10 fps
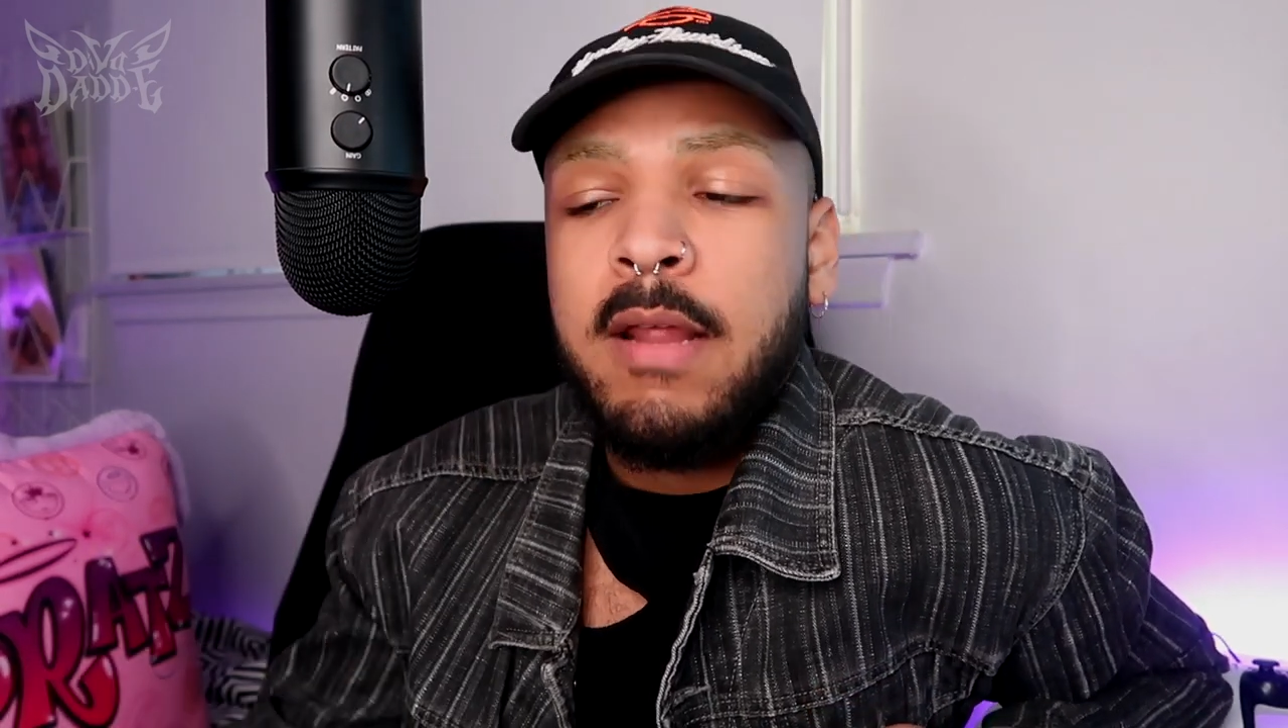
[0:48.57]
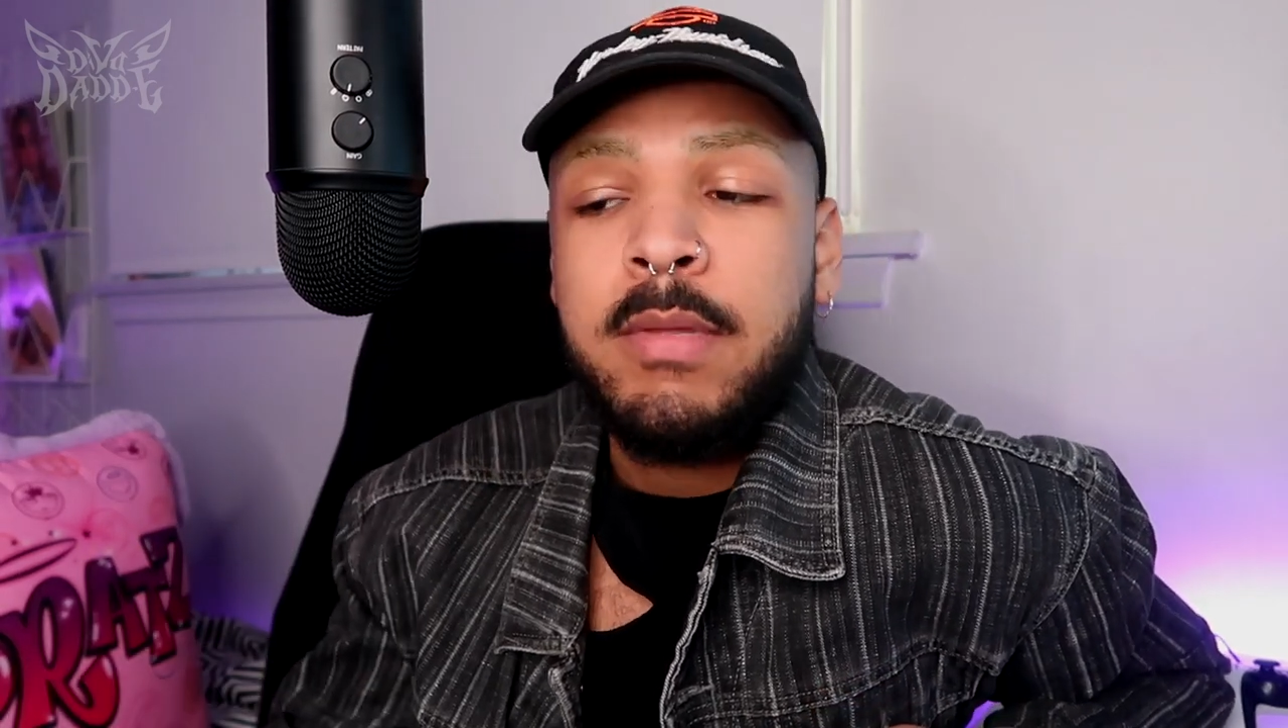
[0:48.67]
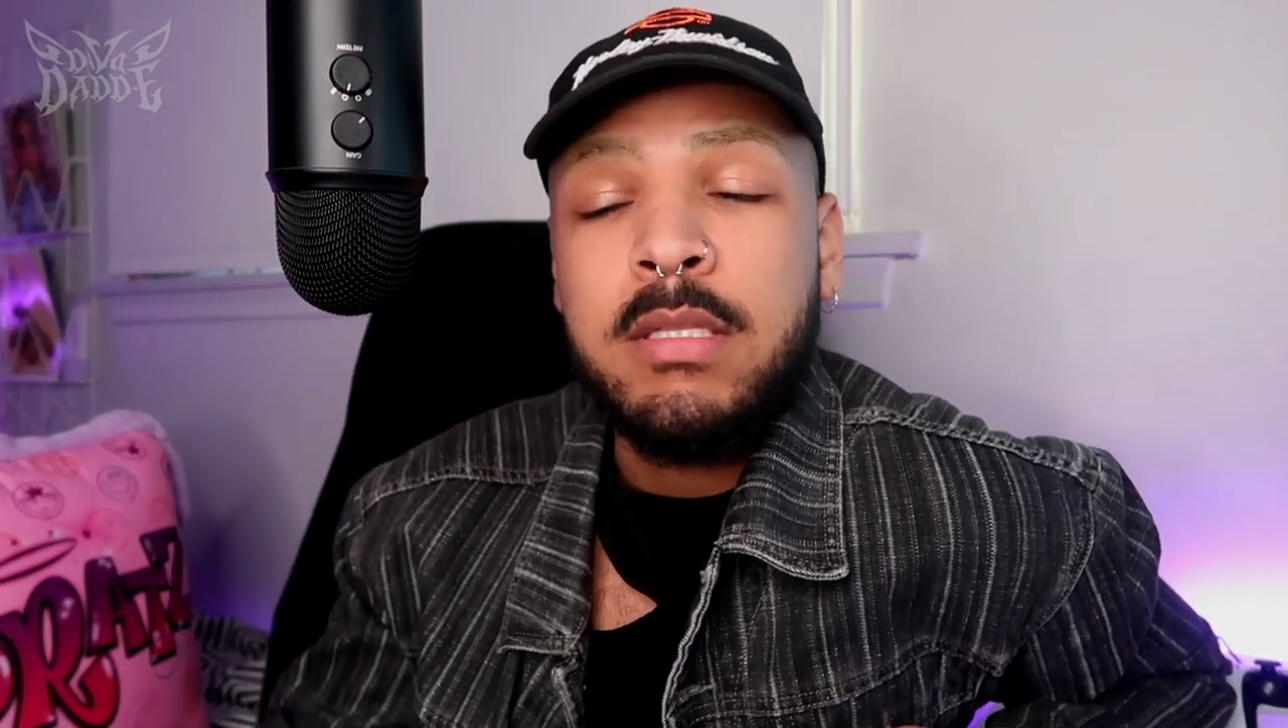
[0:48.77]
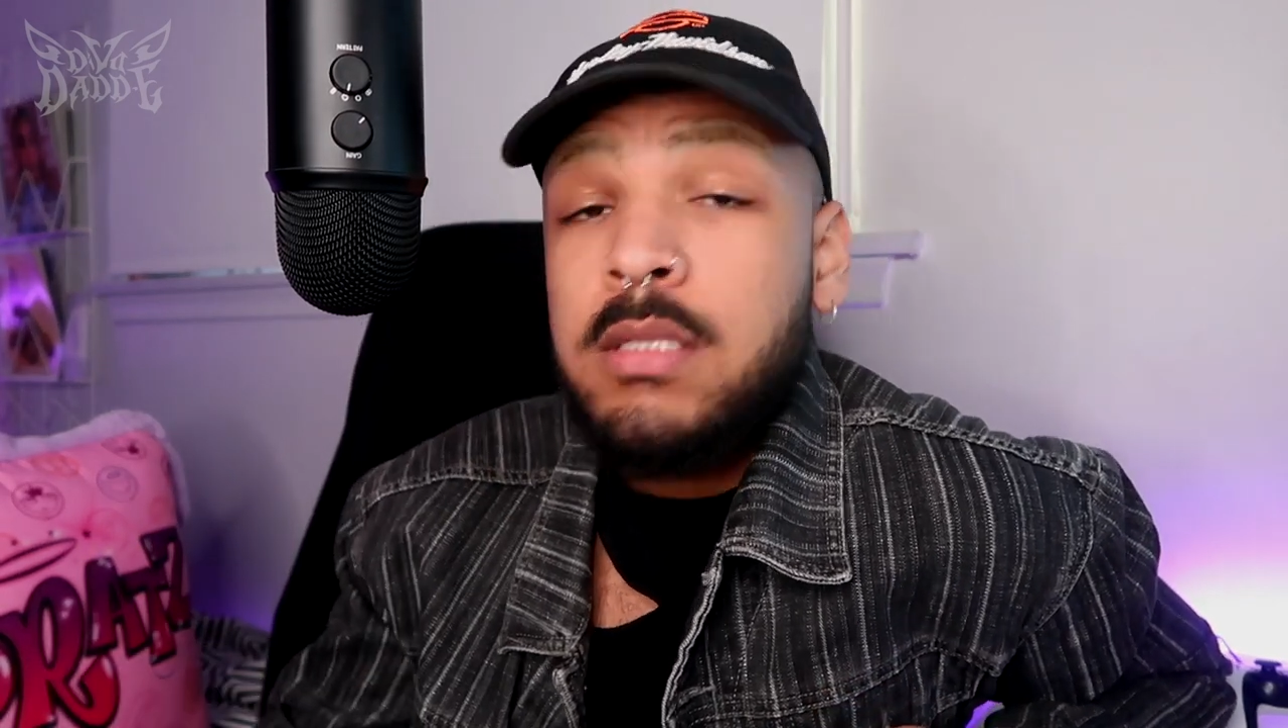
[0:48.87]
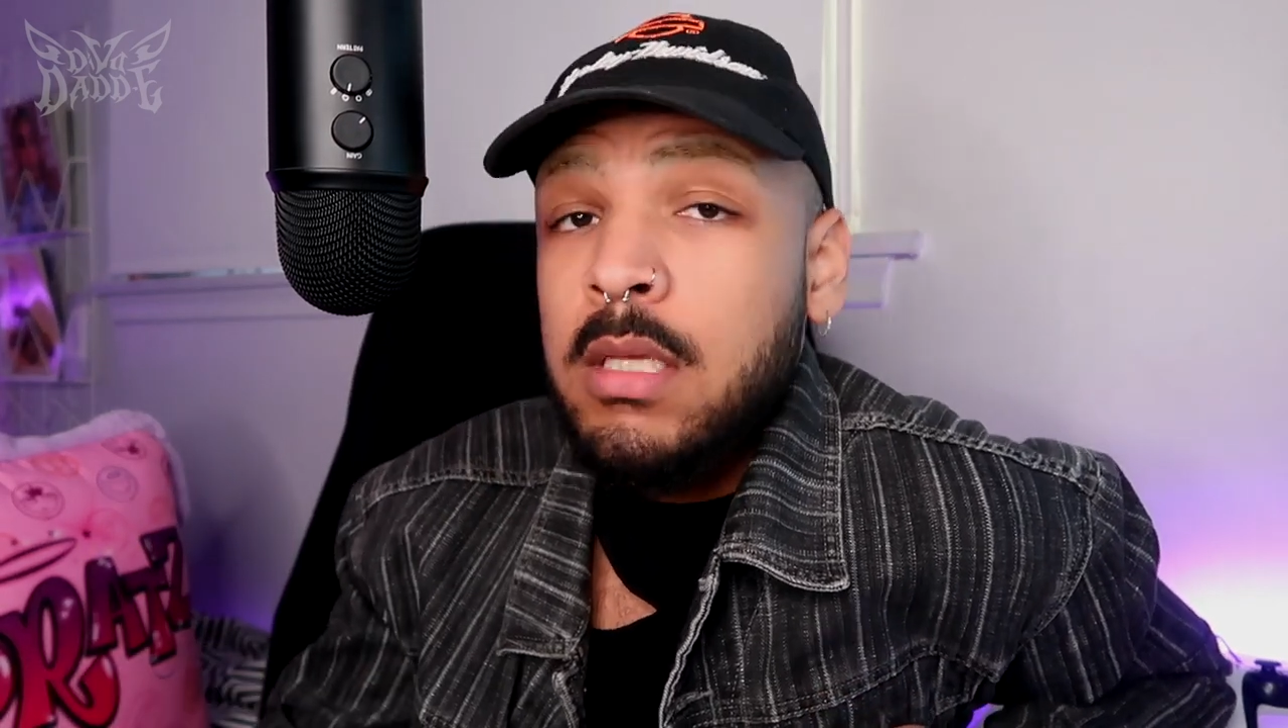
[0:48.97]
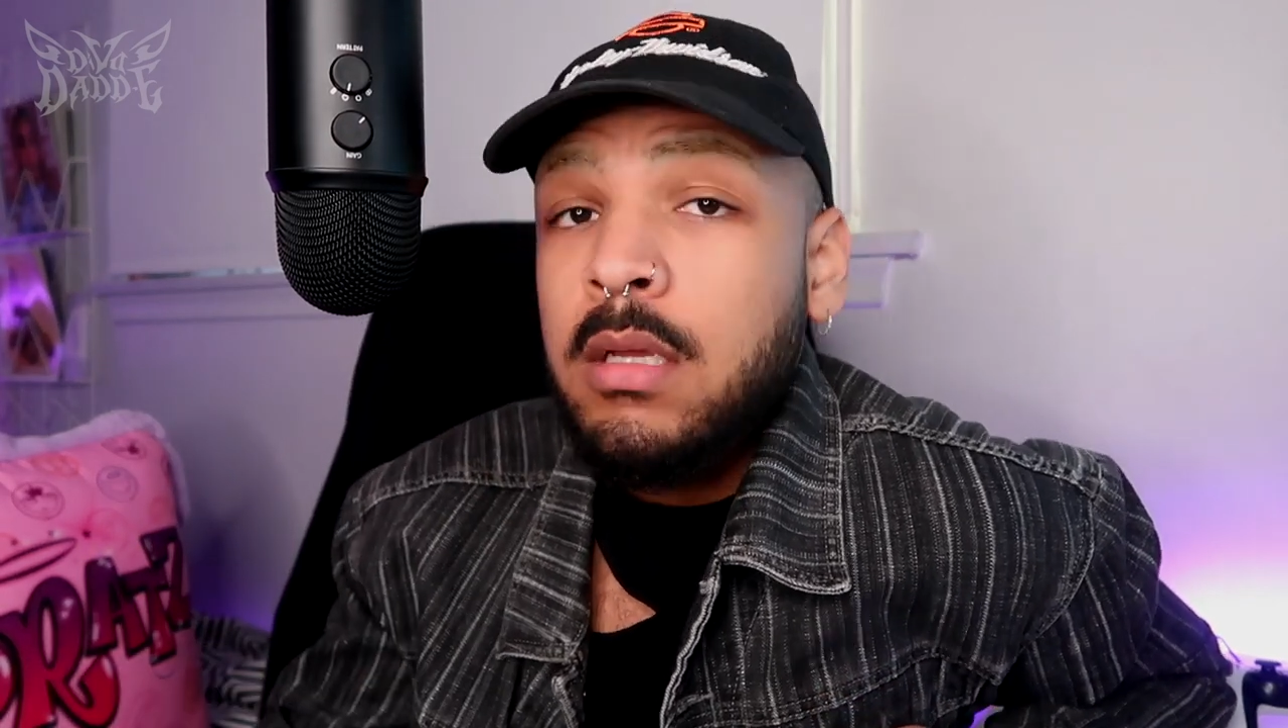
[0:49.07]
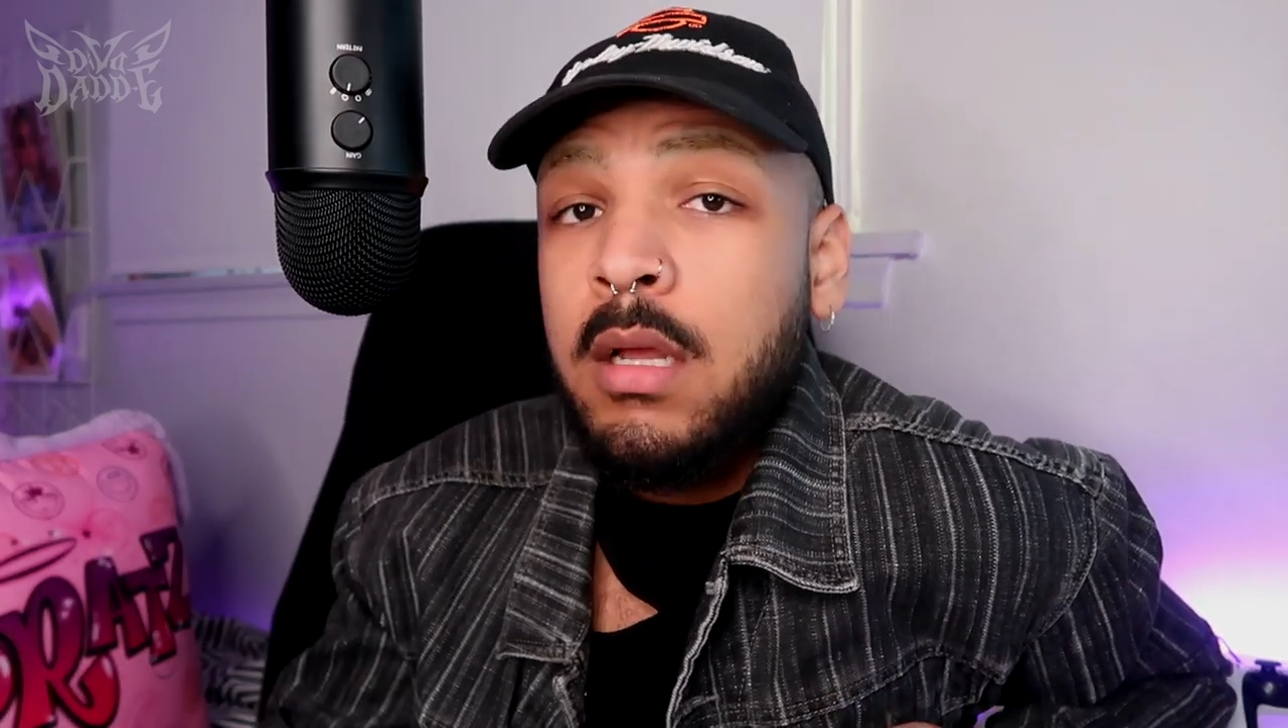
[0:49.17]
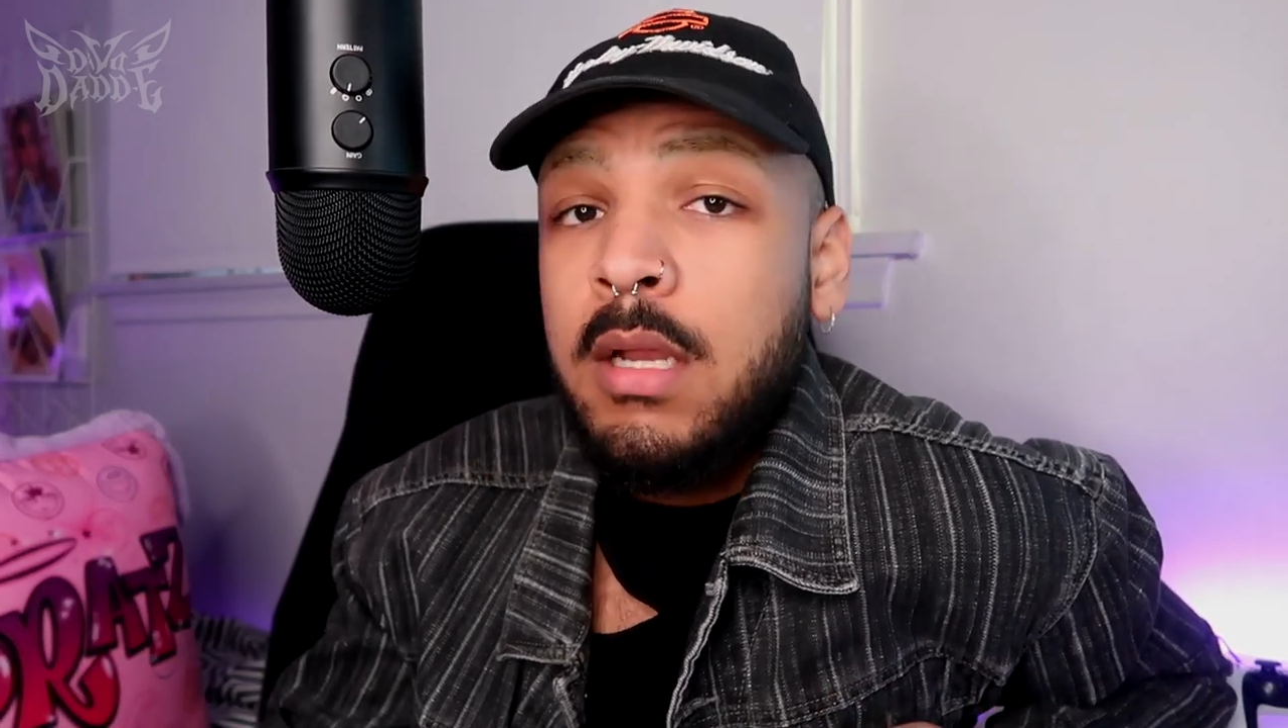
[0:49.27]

I've been seeing